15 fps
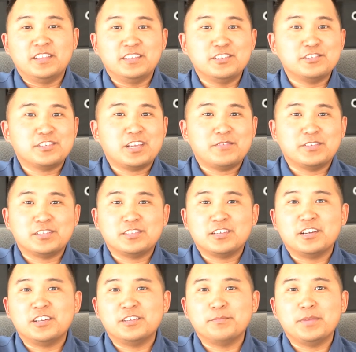and they just have a
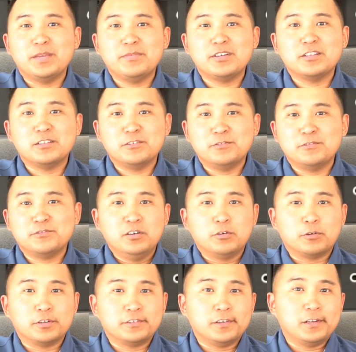ton of baby clothes
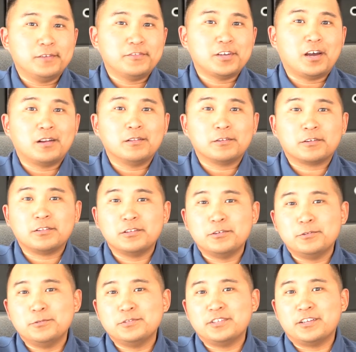or a ton of toddler
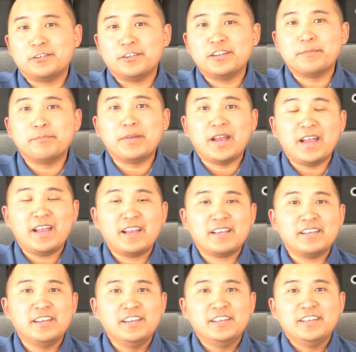clothes that are in a
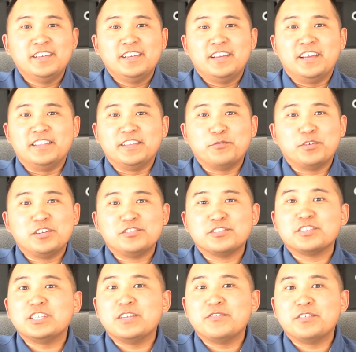bag, and they want to
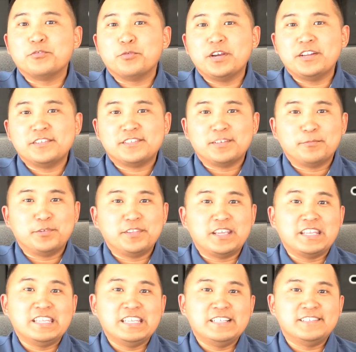just give it away to someone
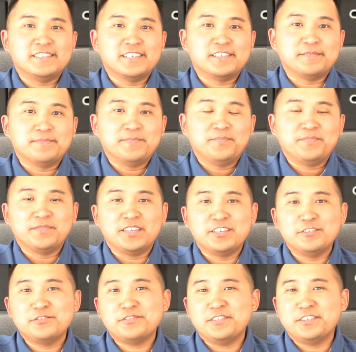that needs it. They
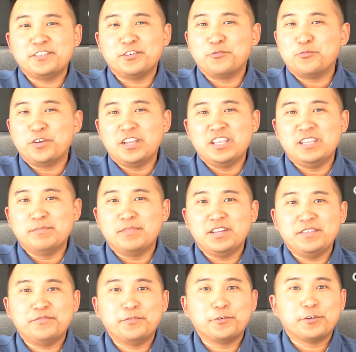usually don't want any
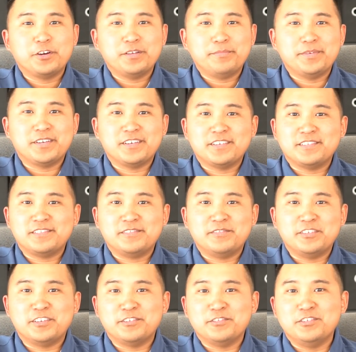money for it because,
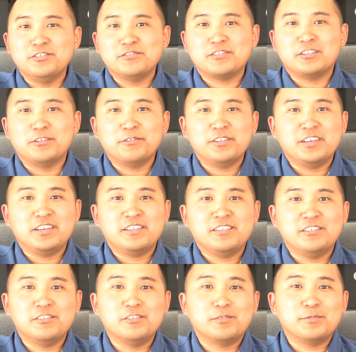you know, used clothing,
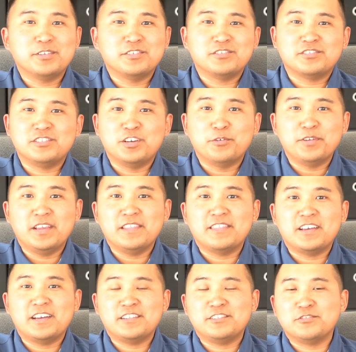you normally just donate
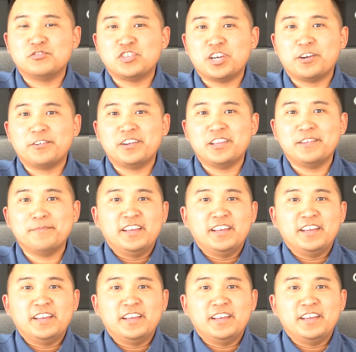that to charity.